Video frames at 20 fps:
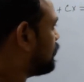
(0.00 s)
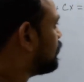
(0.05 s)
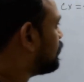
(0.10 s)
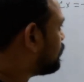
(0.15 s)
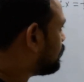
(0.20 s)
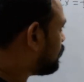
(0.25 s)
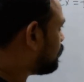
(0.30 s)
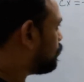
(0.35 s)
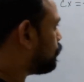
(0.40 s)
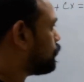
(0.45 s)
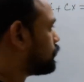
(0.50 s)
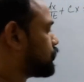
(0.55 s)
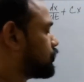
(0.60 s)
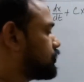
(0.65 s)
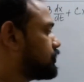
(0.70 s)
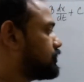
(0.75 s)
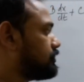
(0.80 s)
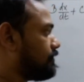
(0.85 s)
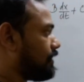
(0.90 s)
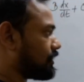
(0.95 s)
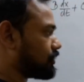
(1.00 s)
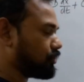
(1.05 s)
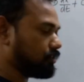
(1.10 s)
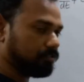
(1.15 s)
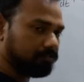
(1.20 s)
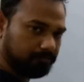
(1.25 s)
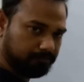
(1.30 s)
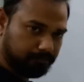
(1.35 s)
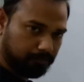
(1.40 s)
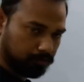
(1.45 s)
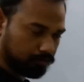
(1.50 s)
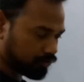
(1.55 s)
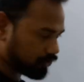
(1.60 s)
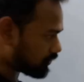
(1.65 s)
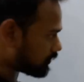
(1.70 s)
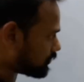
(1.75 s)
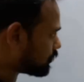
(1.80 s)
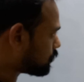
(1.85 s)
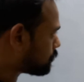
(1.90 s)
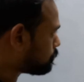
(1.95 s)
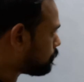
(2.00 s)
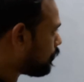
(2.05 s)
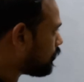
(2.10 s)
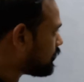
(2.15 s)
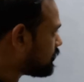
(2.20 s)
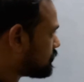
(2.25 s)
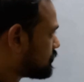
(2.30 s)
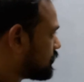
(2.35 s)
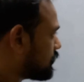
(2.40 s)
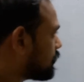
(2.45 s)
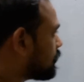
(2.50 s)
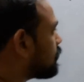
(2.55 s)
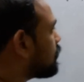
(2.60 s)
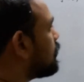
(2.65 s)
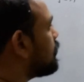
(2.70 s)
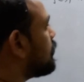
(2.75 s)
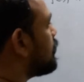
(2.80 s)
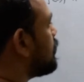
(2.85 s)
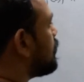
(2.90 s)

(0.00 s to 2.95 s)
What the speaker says: or which direction the force is pointing,